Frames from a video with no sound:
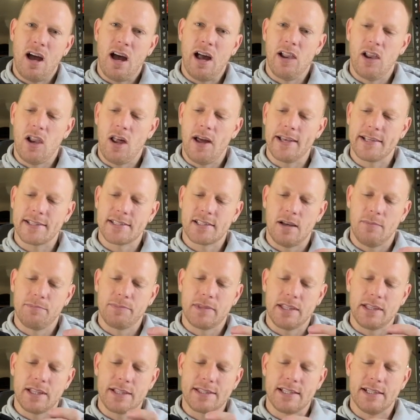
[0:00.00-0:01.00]
I like
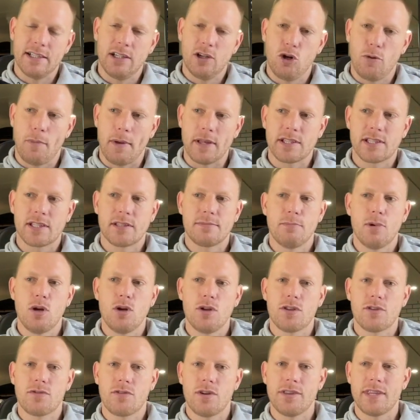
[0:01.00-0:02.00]
something that's a little bit
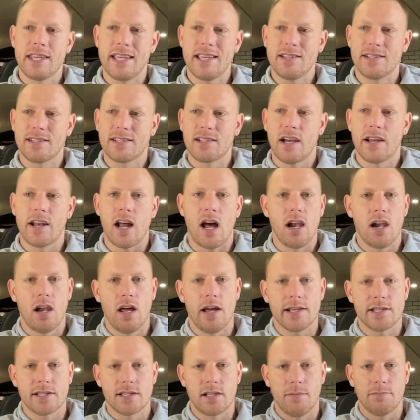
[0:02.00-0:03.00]
smoother on the inside. I
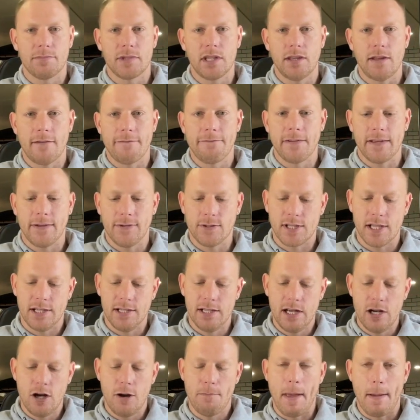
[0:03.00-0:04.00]
like something that feels a
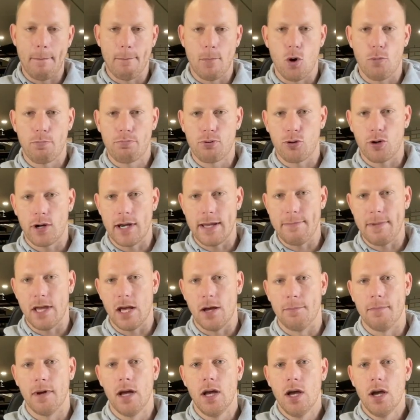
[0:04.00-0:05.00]
little bit more
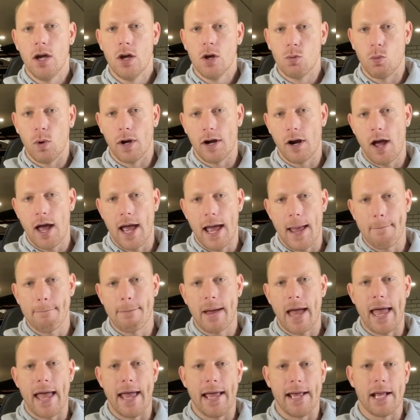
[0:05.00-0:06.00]
premium when I am
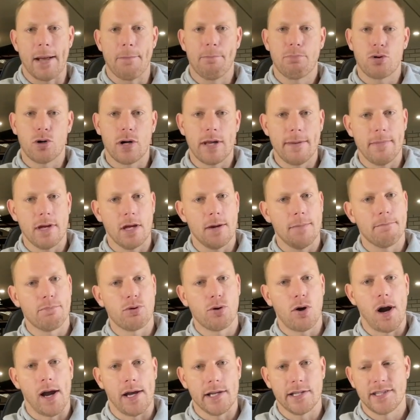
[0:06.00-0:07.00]
paying a premium
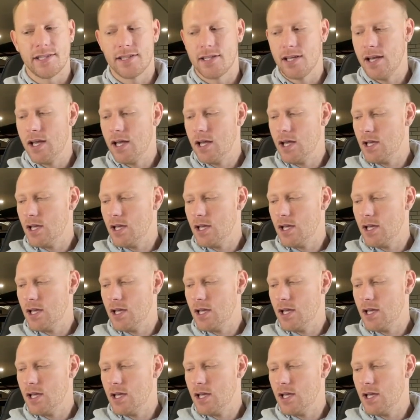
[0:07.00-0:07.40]
price.